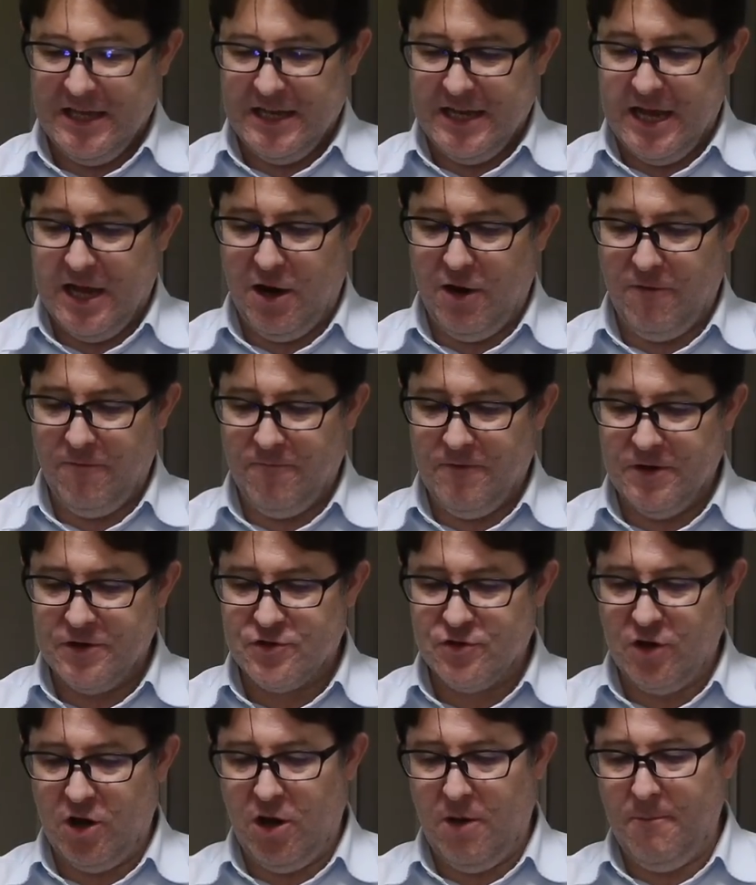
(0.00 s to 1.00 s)
Now,
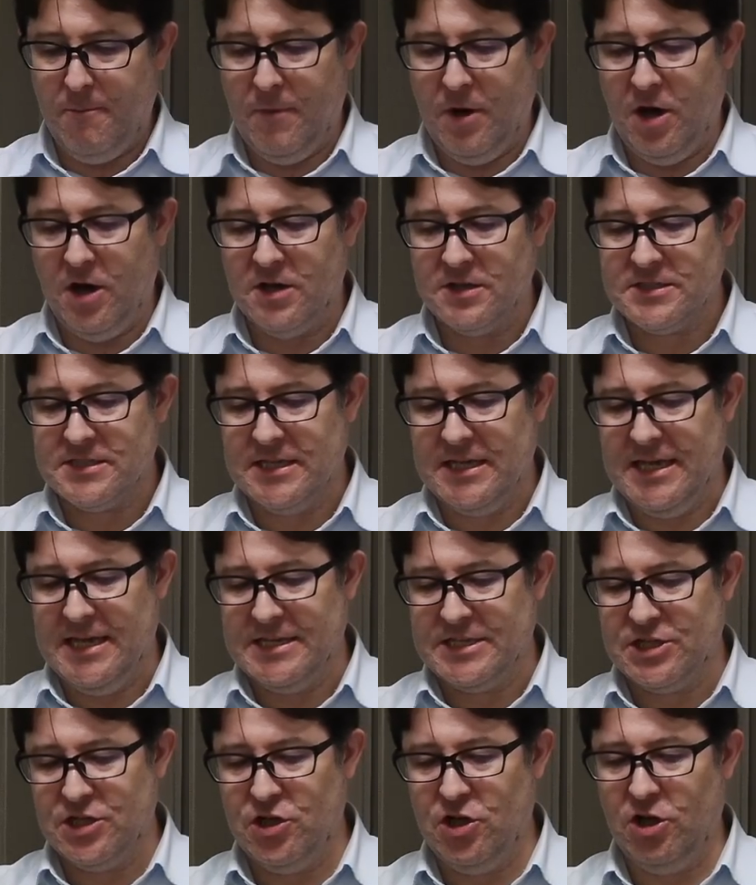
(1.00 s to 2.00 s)
Virtual on Mars
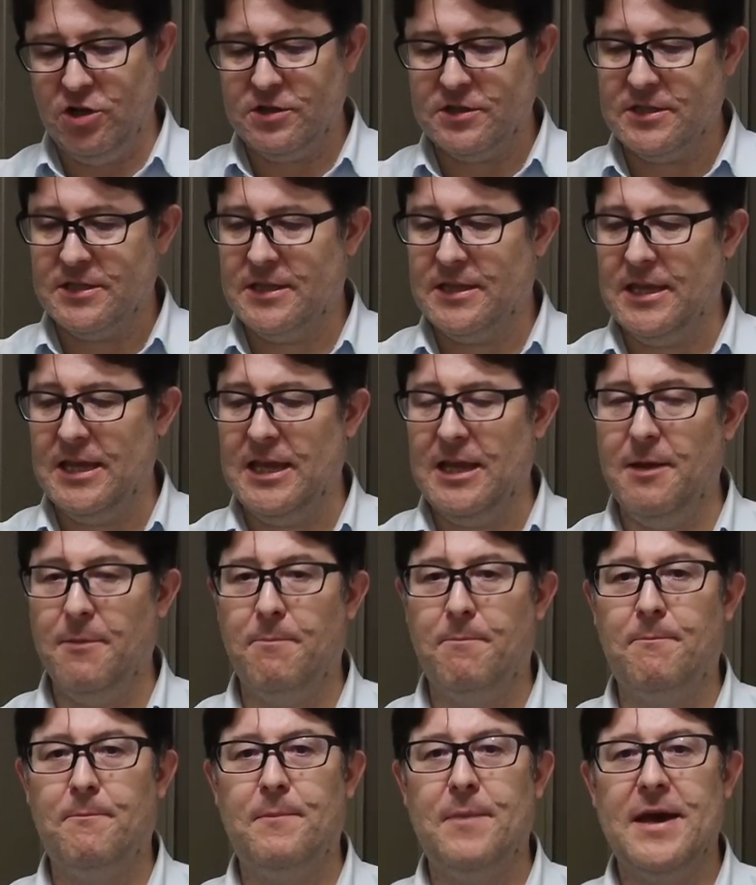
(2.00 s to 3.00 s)
is not the
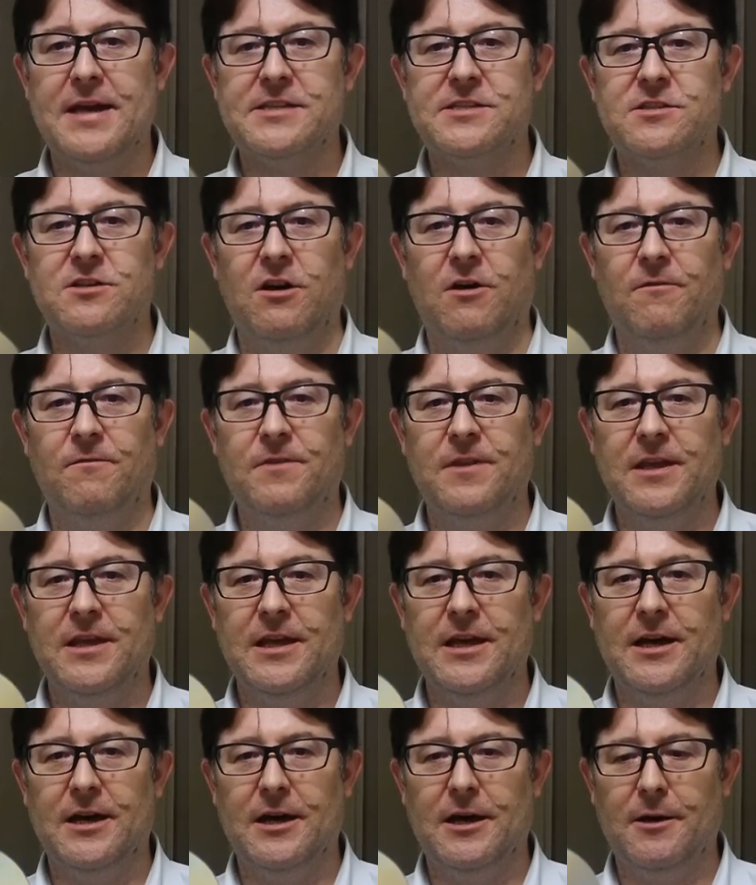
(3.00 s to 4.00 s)
best of
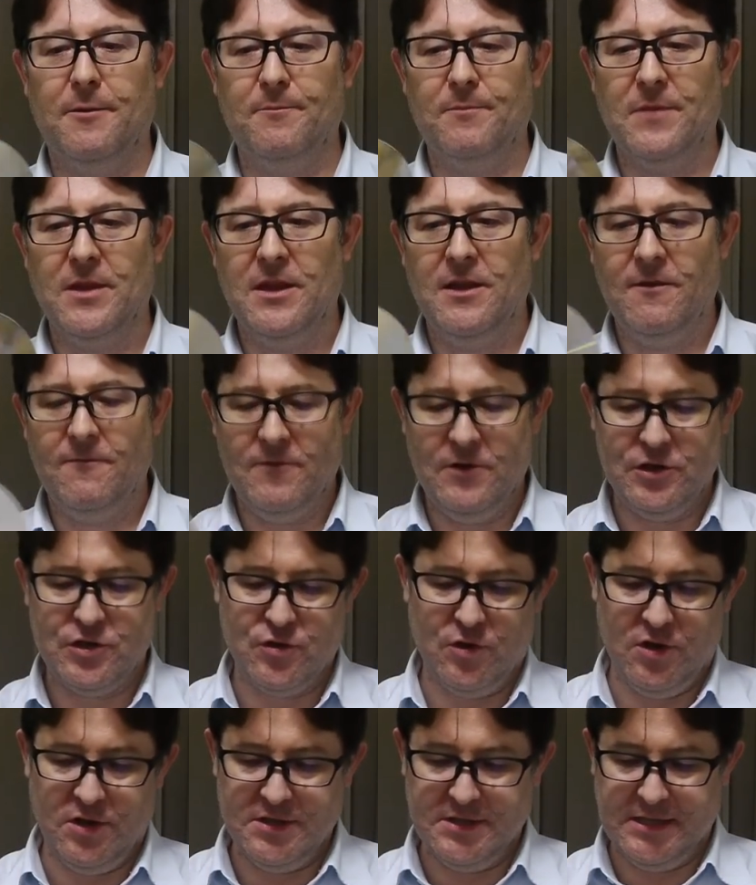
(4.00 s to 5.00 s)
the
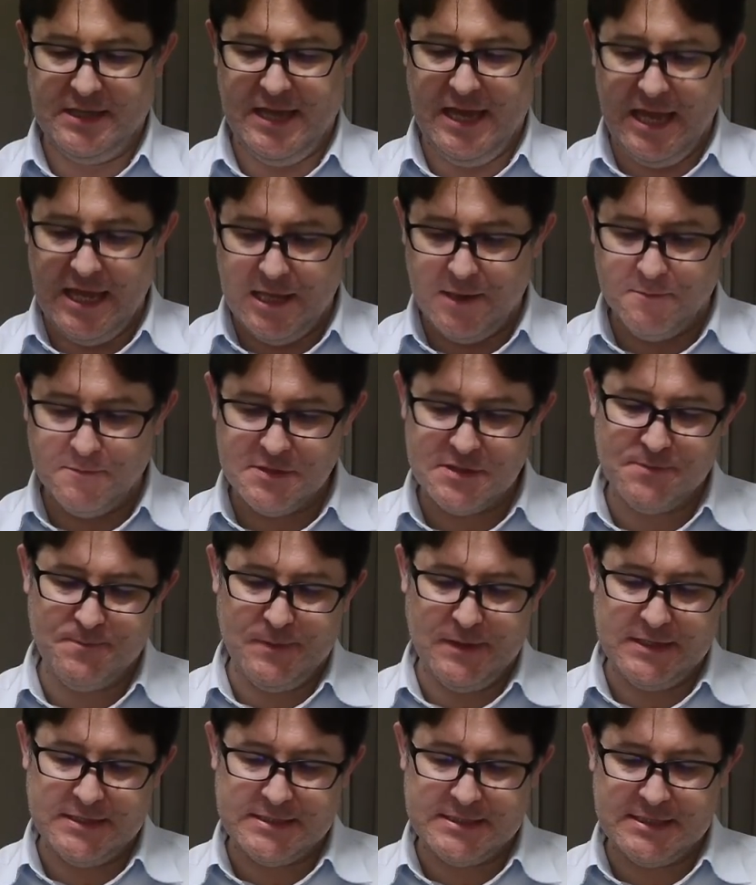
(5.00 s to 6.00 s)
Virtual on games,
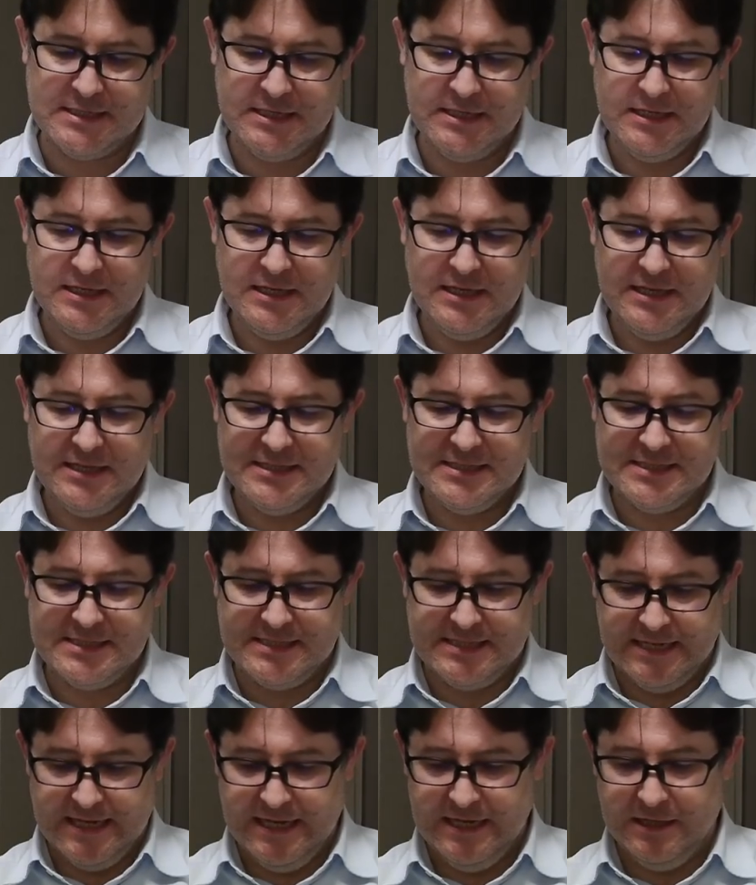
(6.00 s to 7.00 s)
but
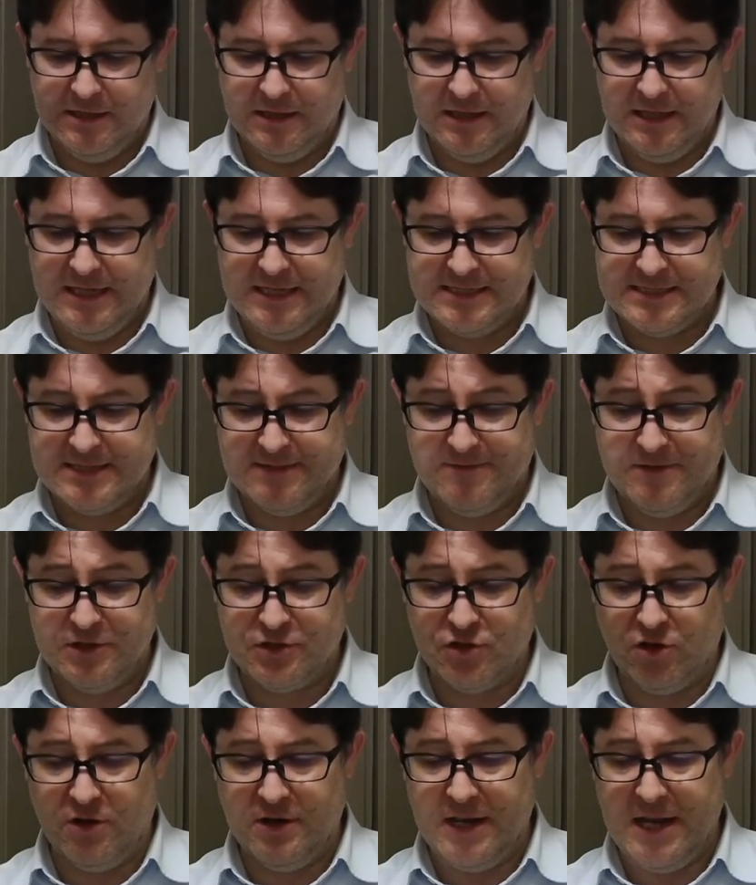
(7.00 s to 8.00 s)
still, it's a
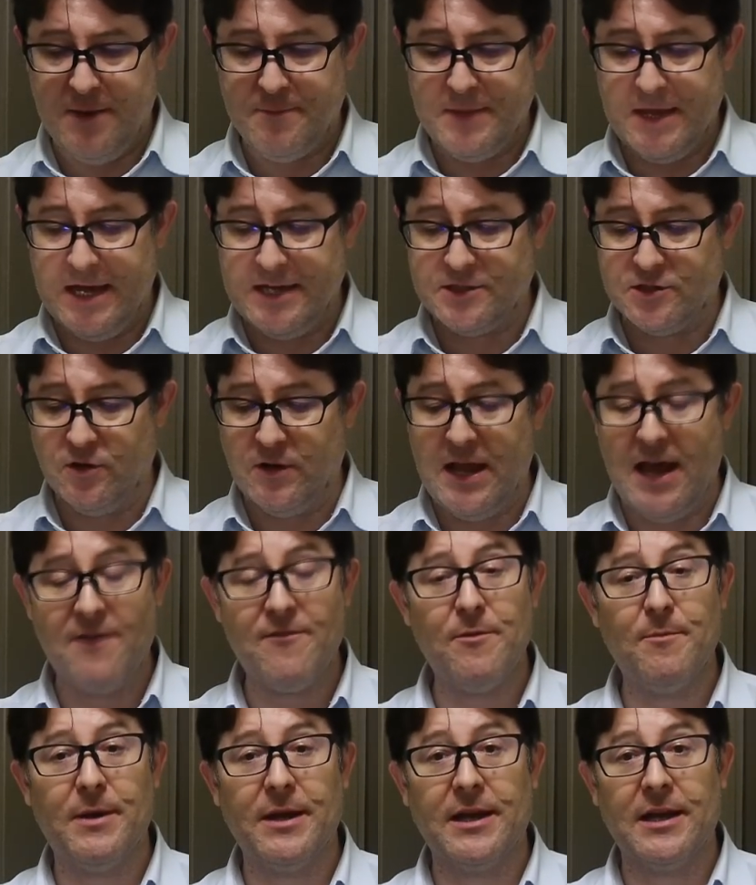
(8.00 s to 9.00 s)
Virtual on game that I don't
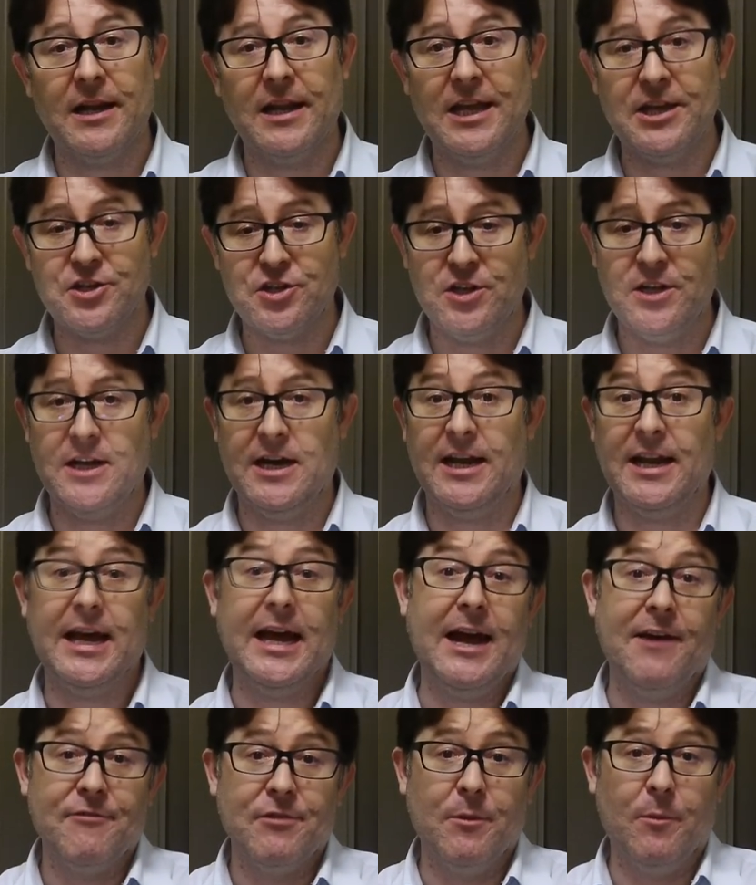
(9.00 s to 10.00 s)
have in my collection, and I
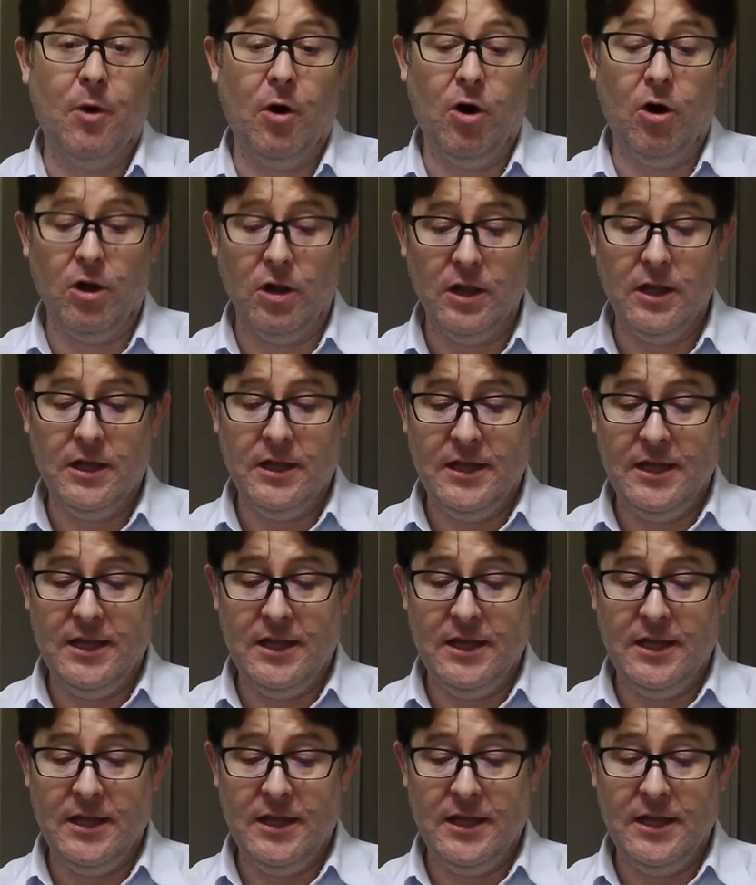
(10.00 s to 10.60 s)
have them all